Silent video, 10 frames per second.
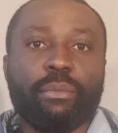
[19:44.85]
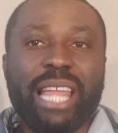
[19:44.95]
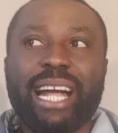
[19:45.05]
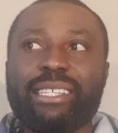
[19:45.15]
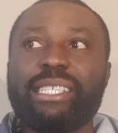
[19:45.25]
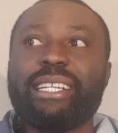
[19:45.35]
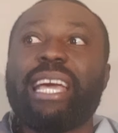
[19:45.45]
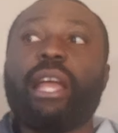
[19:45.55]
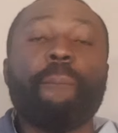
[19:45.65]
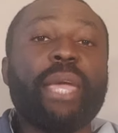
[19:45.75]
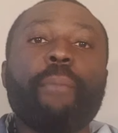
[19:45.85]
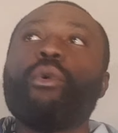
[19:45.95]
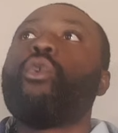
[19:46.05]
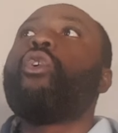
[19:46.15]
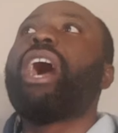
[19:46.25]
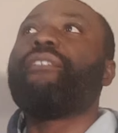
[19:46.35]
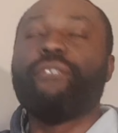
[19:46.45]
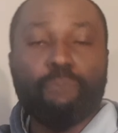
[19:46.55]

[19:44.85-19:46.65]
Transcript: Like I said, there are people who have